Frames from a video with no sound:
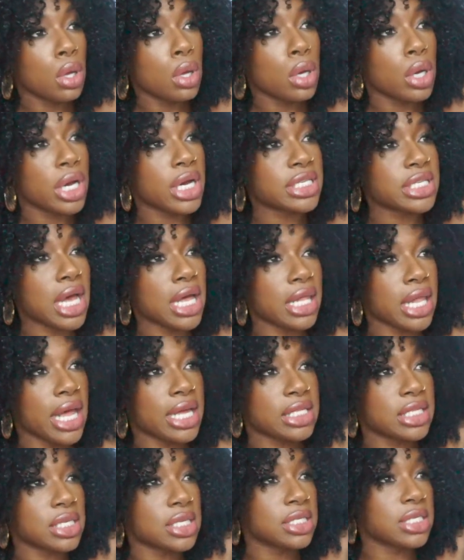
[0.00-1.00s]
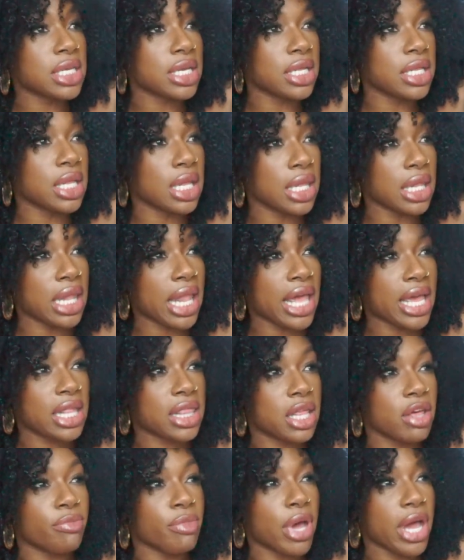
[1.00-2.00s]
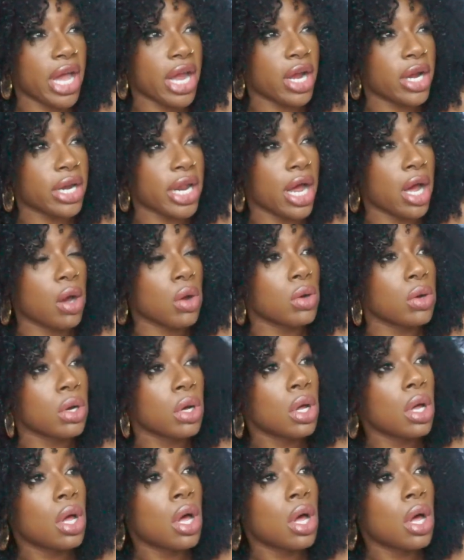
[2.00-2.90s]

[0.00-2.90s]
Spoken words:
Because I like to see the length of my hair now.